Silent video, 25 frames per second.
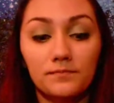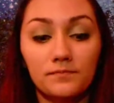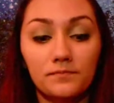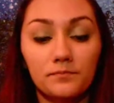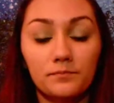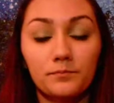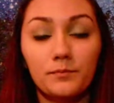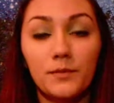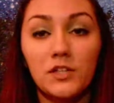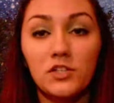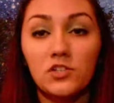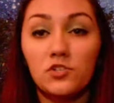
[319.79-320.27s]

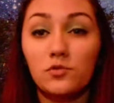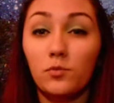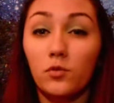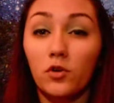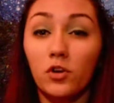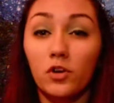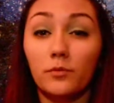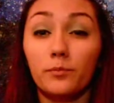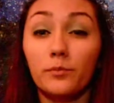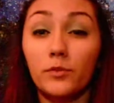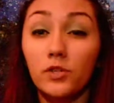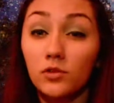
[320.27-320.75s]
made you more
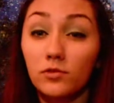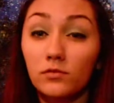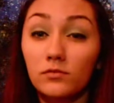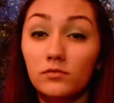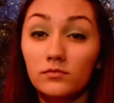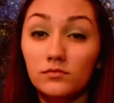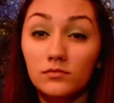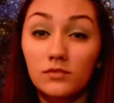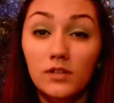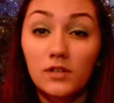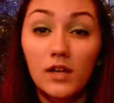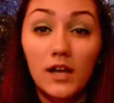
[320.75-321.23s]
immune,
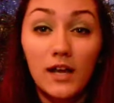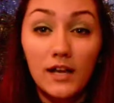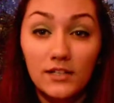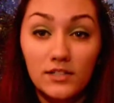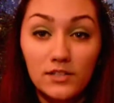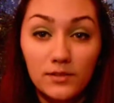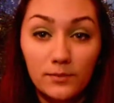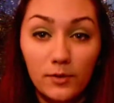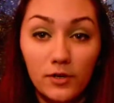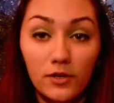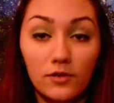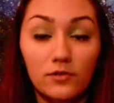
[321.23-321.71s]
I
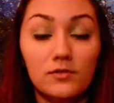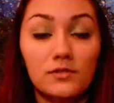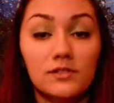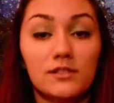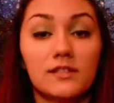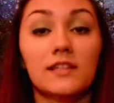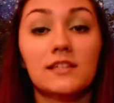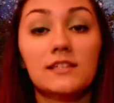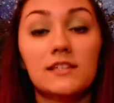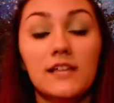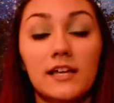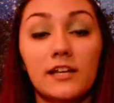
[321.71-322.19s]
suppose. That's
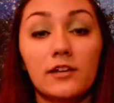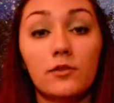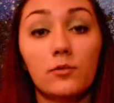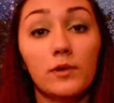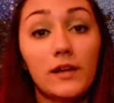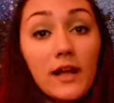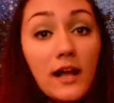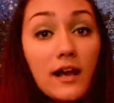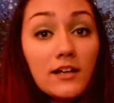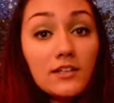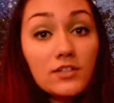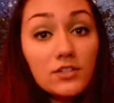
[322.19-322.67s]
kind of what
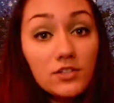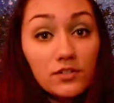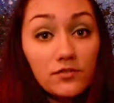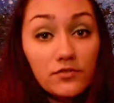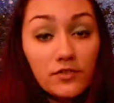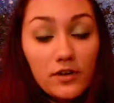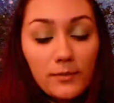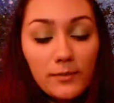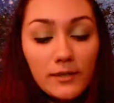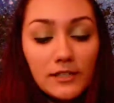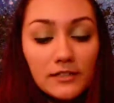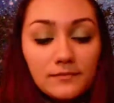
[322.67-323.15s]
I took from
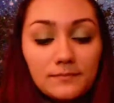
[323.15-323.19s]
it.